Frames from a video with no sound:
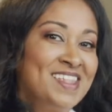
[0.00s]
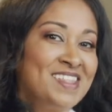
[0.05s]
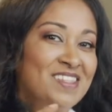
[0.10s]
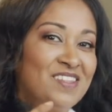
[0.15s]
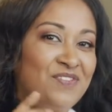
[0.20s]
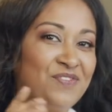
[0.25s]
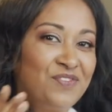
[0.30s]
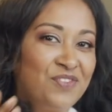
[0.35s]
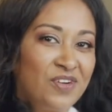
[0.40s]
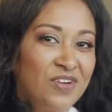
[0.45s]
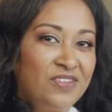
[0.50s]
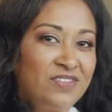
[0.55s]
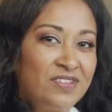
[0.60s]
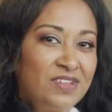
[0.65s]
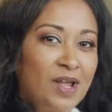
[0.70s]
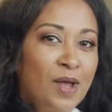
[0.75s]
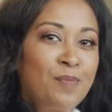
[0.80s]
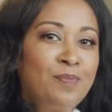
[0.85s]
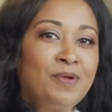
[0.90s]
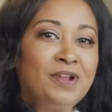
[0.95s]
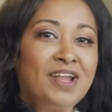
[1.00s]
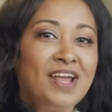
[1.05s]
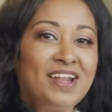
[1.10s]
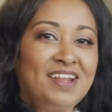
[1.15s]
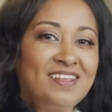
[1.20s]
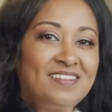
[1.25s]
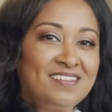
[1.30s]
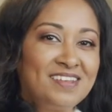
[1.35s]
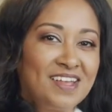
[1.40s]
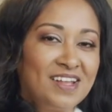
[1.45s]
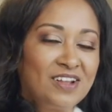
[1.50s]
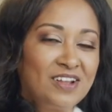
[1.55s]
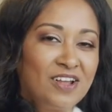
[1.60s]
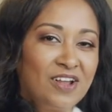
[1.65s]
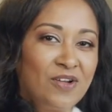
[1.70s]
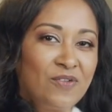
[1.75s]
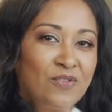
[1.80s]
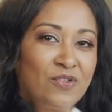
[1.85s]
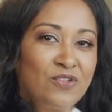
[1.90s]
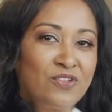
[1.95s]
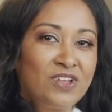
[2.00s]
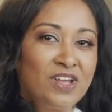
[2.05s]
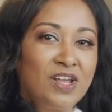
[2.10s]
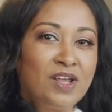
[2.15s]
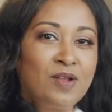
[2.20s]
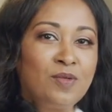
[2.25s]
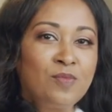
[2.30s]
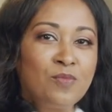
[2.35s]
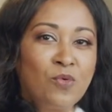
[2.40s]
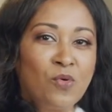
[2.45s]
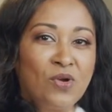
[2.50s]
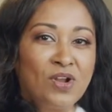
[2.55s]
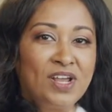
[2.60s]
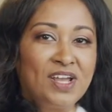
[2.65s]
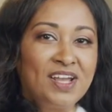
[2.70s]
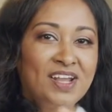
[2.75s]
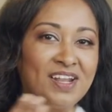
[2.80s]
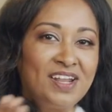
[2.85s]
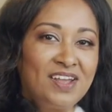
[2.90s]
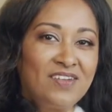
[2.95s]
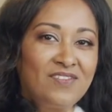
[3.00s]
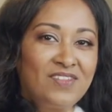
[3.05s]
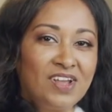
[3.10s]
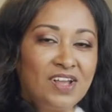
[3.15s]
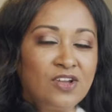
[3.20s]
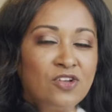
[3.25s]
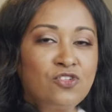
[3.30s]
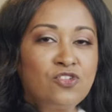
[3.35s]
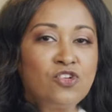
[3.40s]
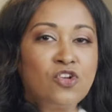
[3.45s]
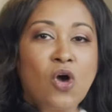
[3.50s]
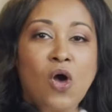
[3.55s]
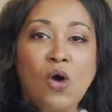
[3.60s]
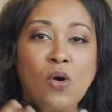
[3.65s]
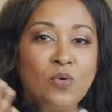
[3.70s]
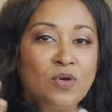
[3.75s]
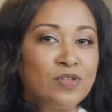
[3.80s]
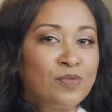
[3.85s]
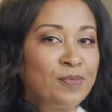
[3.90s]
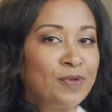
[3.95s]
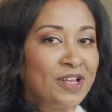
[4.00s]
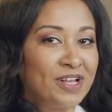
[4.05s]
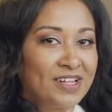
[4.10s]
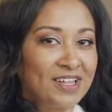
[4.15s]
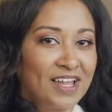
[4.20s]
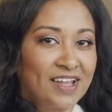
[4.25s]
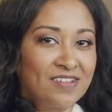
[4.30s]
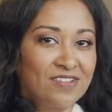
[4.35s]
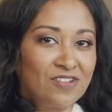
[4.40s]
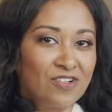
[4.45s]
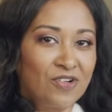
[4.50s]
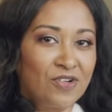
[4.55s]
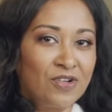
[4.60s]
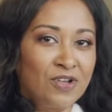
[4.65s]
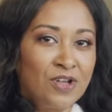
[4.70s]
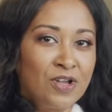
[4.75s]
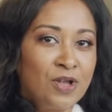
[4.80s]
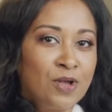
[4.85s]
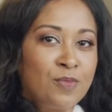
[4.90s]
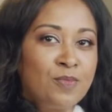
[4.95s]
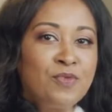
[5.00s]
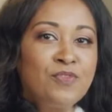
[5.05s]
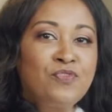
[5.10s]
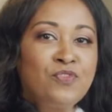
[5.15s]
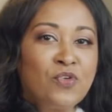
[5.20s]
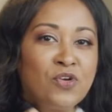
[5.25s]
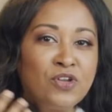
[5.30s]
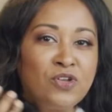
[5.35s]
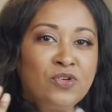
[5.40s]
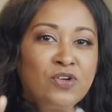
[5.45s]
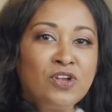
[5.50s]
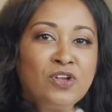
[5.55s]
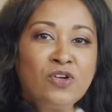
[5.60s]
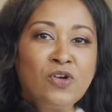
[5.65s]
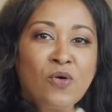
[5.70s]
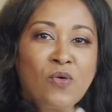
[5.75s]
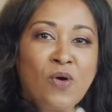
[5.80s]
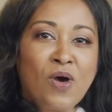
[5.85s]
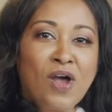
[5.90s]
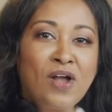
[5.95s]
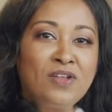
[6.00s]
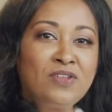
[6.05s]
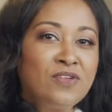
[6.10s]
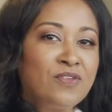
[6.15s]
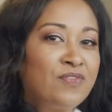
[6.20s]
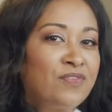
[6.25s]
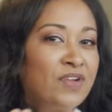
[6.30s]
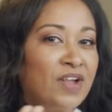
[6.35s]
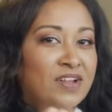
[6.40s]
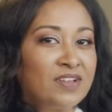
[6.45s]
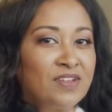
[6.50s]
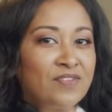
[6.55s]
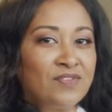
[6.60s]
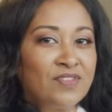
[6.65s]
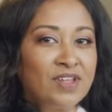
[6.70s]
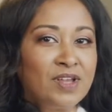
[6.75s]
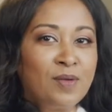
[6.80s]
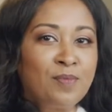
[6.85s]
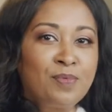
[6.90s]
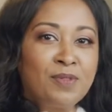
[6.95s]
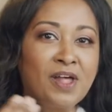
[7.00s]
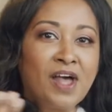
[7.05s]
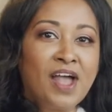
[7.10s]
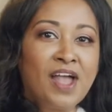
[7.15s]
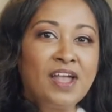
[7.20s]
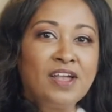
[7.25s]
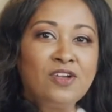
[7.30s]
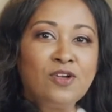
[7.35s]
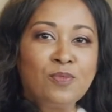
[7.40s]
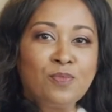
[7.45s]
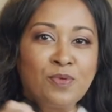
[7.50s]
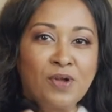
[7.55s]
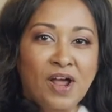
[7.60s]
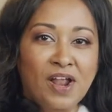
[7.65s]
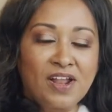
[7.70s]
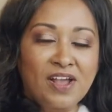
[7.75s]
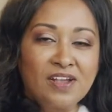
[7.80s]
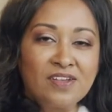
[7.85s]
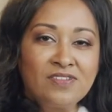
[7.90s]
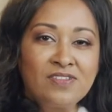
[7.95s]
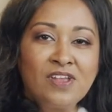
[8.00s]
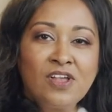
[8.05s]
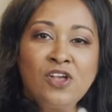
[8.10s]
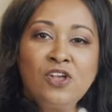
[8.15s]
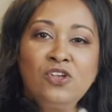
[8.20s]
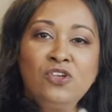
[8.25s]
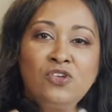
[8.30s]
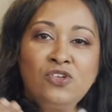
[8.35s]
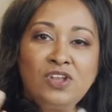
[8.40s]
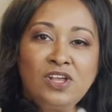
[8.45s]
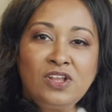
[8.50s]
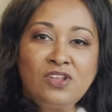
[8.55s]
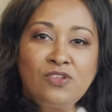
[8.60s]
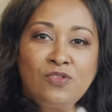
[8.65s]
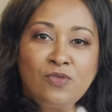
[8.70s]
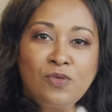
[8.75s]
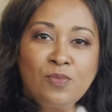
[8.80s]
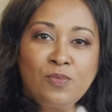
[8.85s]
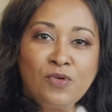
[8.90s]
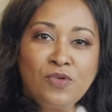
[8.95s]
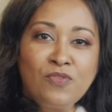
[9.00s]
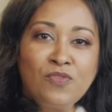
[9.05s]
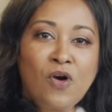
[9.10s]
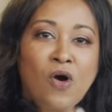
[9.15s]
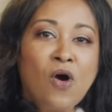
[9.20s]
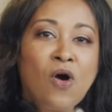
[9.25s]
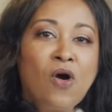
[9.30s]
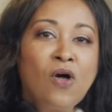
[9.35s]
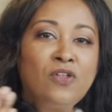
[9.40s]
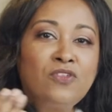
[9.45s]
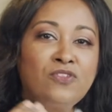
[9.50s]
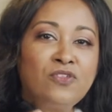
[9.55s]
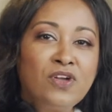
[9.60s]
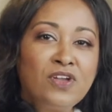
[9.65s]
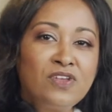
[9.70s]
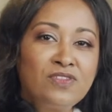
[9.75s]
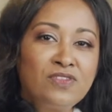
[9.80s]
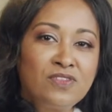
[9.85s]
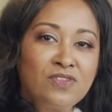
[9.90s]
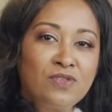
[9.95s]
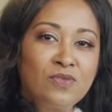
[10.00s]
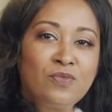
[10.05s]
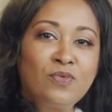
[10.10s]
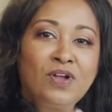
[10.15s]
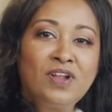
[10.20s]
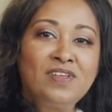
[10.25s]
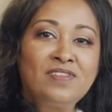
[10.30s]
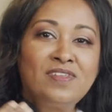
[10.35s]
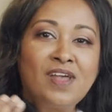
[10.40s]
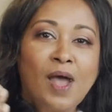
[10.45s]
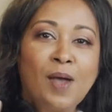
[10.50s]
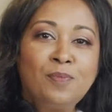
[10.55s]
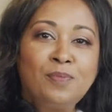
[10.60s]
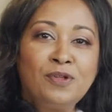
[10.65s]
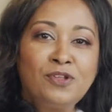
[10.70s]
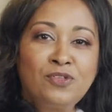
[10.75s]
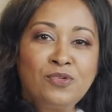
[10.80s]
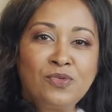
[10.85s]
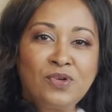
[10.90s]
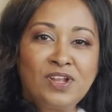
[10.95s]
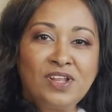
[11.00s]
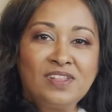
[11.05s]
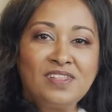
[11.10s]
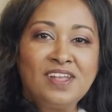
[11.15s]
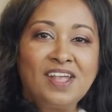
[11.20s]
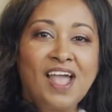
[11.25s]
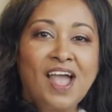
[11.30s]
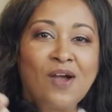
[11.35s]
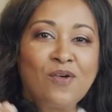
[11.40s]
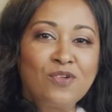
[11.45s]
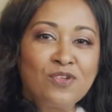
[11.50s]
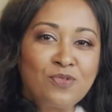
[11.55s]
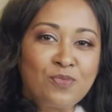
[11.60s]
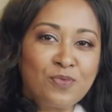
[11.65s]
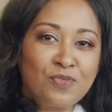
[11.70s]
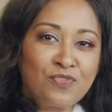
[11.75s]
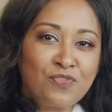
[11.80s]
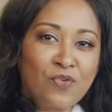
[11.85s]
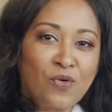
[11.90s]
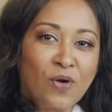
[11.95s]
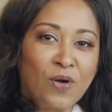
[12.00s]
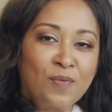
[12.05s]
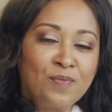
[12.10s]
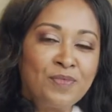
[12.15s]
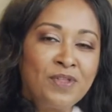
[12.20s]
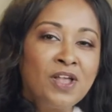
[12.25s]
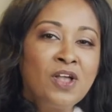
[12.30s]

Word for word: The first step in any skincare routine, morning and evening, should always be a cleanser. Before you can go on to effectively applying your products, you need to remove all traces of what has happened to it in the hours before.